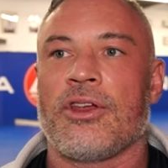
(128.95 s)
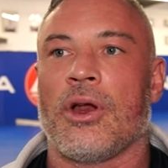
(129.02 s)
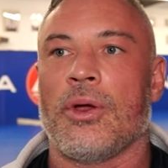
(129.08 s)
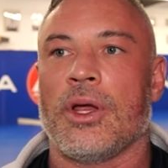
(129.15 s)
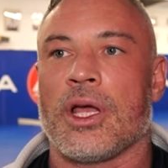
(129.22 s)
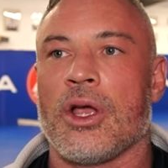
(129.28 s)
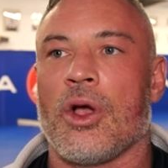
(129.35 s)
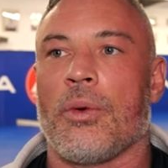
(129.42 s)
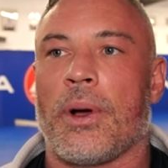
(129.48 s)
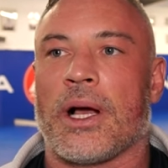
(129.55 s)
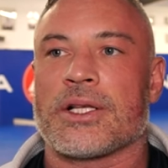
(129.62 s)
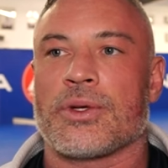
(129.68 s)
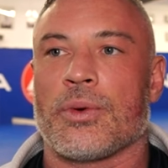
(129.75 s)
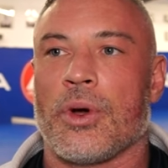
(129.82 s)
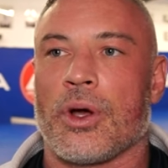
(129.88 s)
You know, you can go
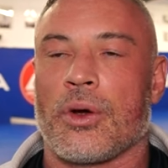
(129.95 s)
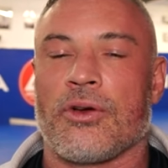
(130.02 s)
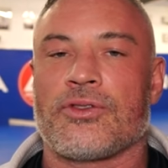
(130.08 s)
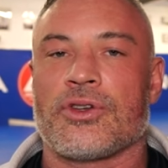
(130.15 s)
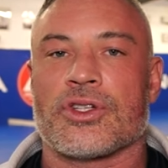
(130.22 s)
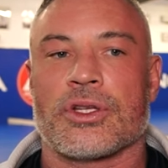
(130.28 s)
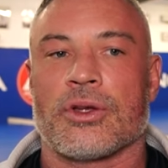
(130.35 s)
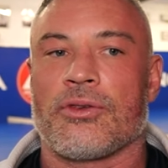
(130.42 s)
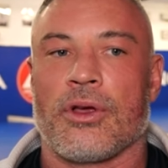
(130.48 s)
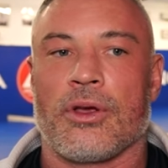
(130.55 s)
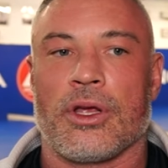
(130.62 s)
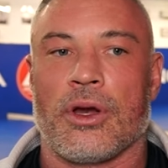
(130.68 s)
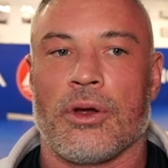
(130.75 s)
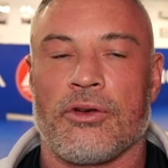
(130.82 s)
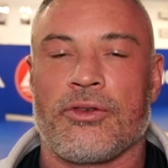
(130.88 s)
back to work with just a
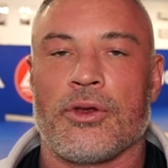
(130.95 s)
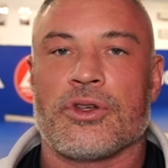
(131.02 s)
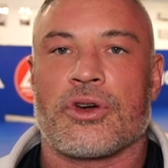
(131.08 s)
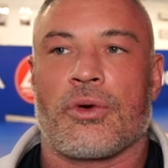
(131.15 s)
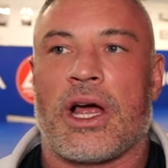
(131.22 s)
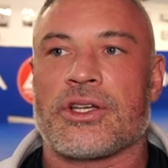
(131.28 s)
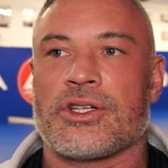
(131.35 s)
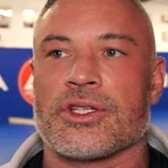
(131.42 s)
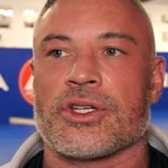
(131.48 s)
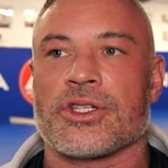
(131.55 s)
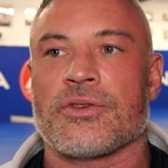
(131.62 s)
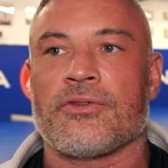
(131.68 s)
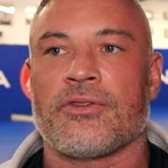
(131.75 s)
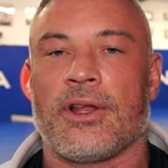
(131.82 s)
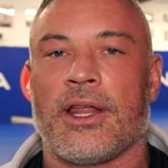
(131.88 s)
few scratches or
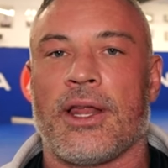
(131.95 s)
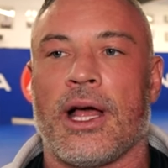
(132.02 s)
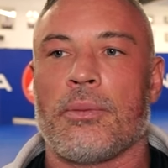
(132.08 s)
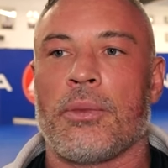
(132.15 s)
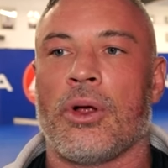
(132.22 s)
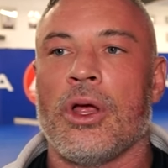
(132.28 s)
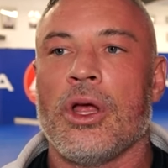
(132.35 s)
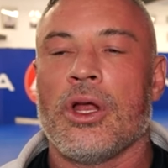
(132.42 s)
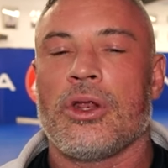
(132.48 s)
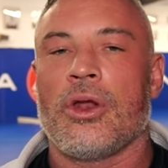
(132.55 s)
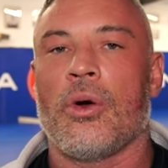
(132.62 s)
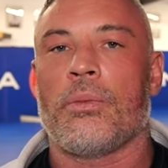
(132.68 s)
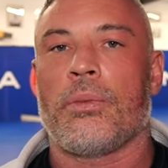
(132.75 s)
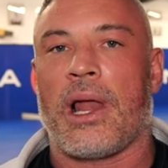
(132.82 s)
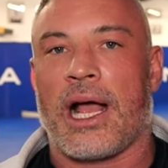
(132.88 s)
something like that, but
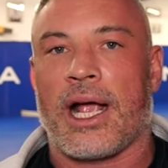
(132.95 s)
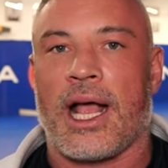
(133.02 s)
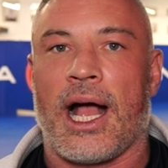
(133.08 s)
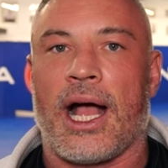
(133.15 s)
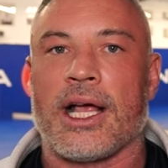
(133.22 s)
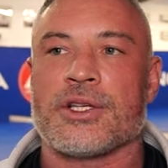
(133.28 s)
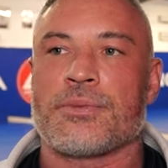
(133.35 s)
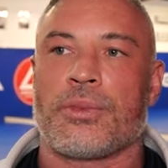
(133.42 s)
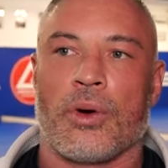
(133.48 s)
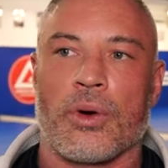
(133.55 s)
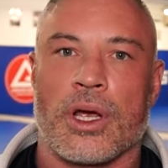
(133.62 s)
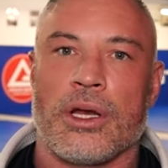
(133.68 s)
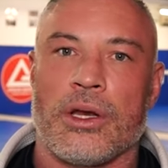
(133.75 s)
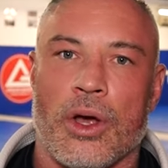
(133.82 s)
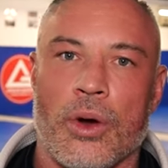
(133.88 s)
no black eyes,
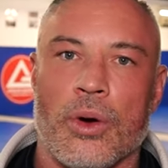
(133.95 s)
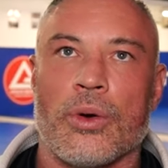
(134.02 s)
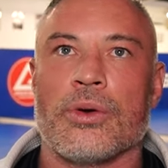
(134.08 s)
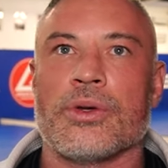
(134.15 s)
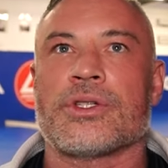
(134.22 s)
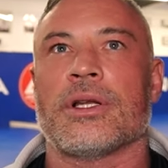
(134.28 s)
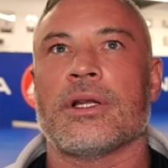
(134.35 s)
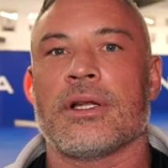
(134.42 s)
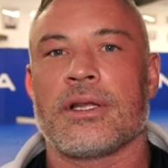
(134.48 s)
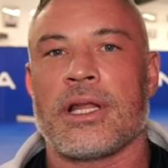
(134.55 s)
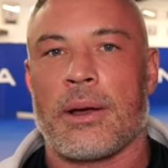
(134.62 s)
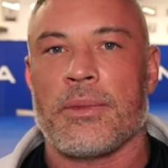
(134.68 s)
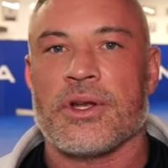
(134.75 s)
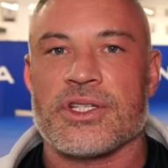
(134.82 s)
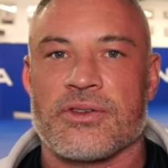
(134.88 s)
broken nose and
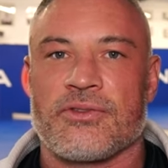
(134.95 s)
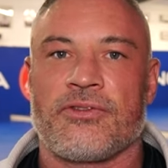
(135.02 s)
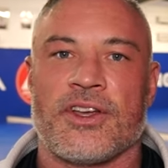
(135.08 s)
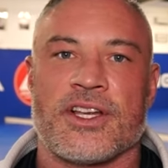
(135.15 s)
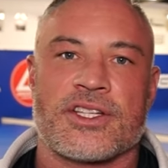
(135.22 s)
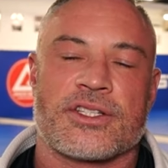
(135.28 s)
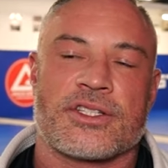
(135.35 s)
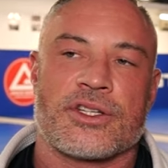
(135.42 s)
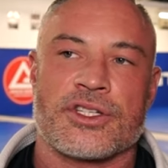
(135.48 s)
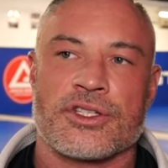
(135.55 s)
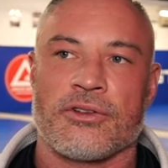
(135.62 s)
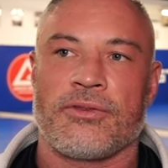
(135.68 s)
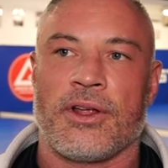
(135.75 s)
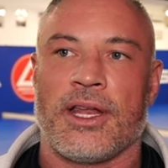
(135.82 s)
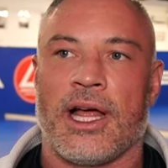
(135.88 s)
damaged fists and
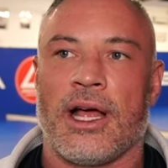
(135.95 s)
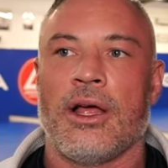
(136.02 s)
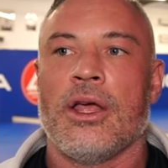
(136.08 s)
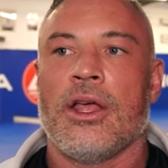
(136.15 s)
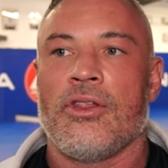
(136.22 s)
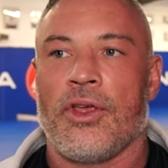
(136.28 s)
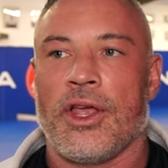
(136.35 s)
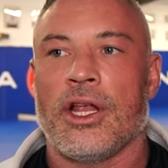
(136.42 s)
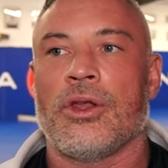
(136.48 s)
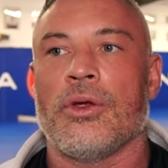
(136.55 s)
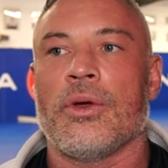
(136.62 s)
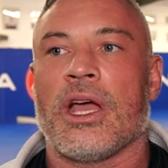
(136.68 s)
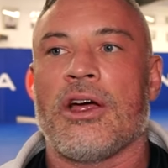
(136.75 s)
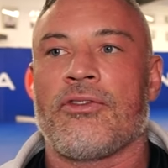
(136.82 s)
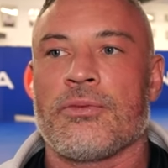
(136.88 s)
stuff like that you
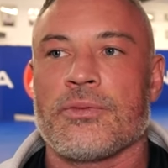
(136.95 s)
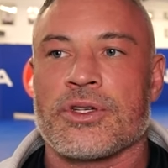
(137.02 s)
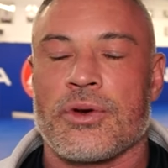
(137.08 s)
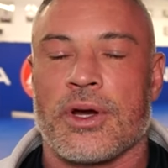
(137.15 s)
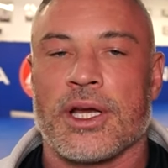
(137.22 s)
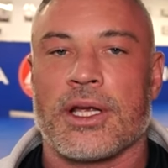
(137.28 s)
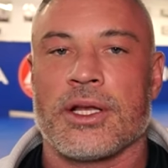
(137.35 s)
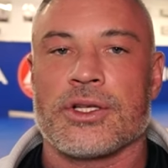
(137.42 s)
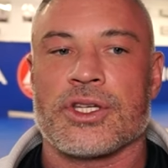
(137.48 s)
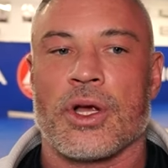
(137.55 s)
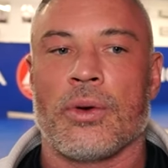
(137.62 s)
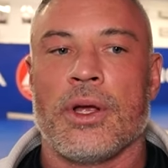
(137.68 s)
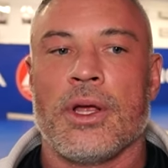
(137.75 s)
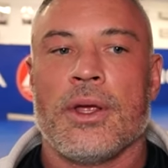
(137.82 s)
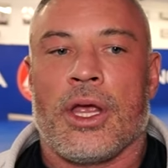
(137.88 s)
do get from striking.
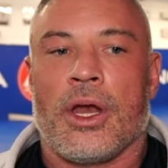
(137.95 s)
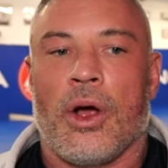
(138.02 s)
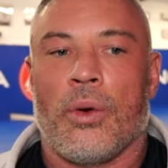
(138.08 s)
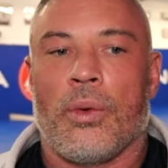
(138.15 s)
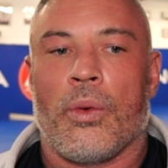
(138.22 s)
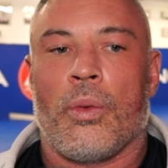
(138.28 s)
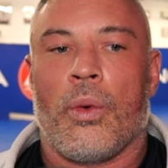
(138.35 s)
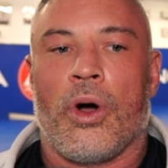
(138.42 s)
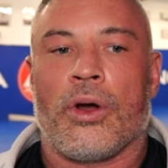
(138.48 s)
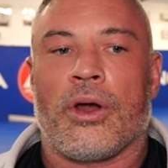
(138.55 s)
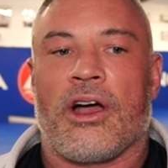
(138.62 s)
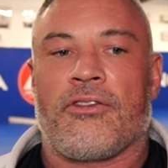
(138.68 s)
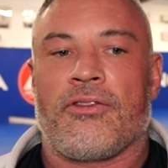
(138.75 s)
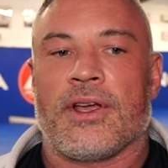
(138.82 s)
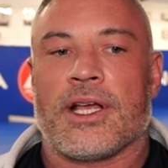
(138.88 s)
So, you know, one,
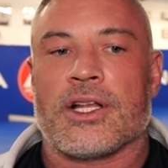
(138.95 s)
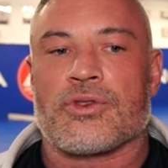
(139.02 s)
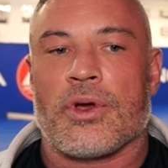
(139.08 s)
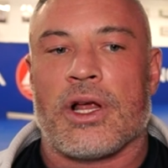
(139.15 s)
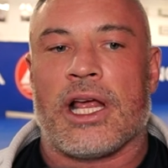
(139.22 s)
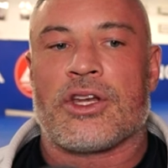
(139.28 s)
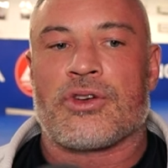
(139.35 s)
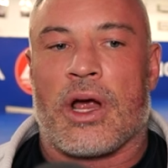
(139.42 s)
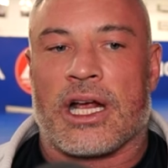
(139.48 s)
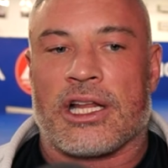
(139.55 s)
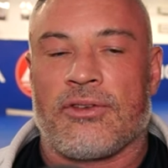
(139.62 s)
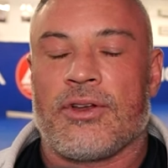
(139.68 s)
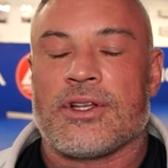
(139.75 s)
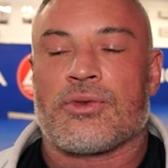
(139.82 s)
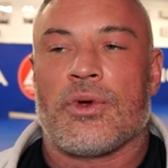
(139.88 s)
I think it's really
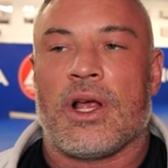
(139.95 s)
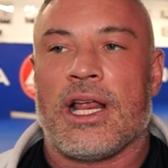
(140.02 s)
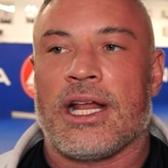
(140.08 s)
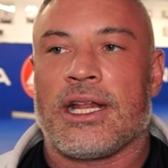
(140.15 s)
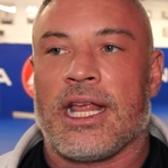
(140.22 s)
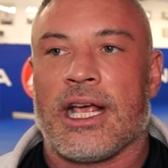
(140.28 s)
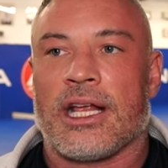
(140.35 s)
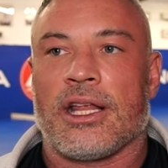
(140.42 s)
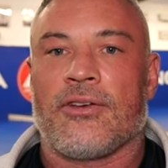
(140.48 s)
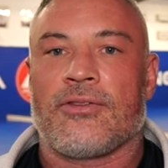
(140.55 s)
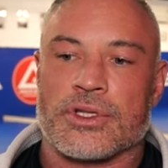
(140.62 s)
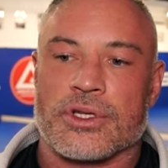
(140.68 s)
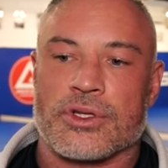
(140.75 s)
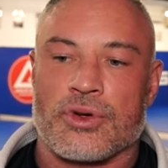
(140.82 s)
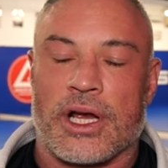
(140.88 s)
attractive, it's really addictive
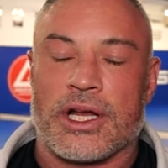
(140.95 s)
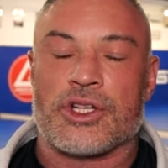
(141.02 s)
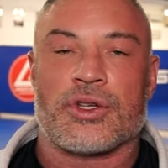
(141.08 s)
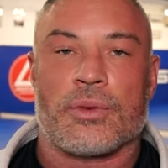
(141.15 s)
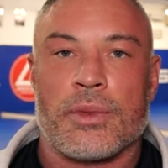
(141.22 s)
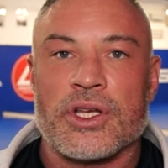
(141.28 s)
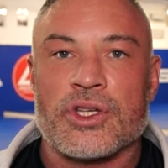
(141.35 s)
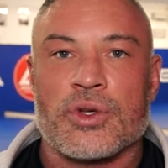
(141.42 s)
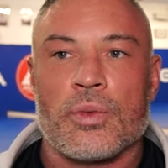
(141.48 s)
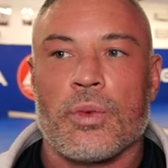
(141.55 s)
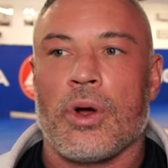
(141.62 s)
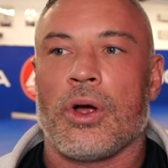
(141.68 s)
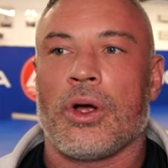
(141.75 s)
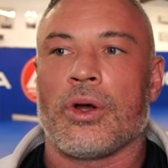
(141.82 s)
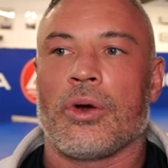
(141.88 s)
to try and submit
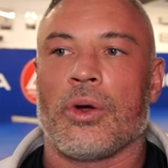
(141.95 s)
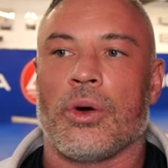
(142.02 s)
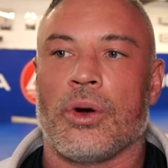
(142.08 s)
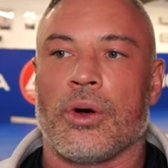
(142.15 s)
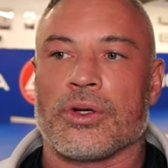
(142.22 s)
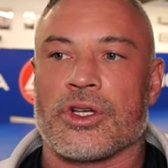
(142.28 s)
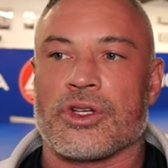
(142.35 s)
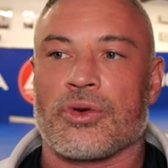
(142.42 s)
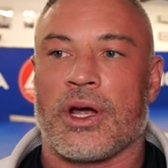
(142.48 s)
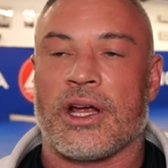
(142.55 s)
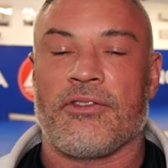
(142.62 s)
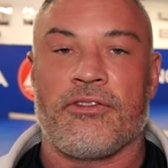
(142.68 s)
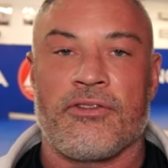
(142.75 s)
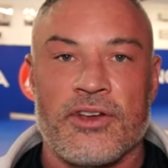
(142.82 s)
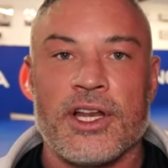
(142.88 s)
someone or to try
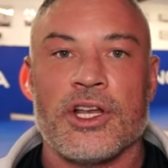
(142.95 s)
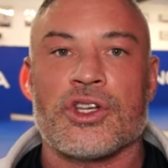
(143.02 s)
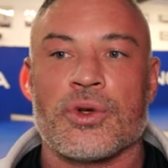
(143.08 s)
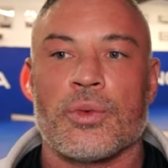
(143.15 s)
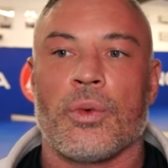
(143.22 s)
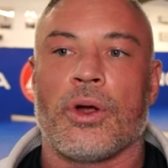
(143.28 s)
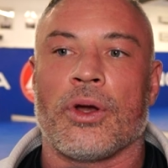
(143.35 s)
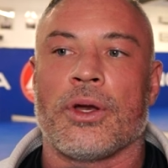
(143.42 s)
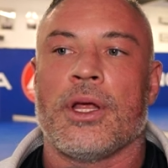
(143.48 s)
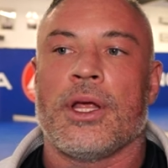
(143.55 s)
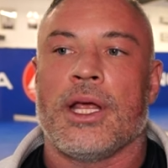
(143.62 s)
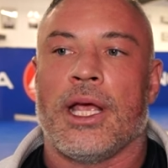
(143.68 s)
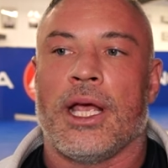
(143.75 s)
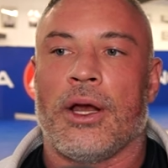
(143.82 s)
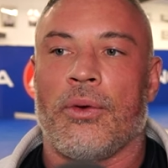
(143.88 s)
and finish someone
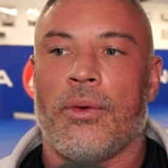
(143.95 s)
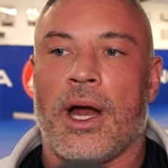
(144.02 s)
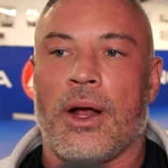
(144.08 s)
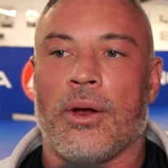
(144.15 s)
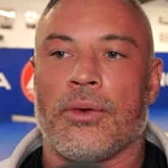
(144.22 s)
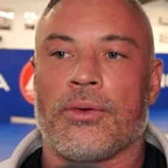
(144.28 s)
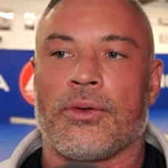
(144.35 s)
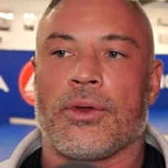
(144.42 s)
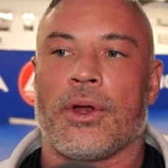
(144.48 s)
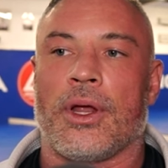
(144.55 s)
in a round.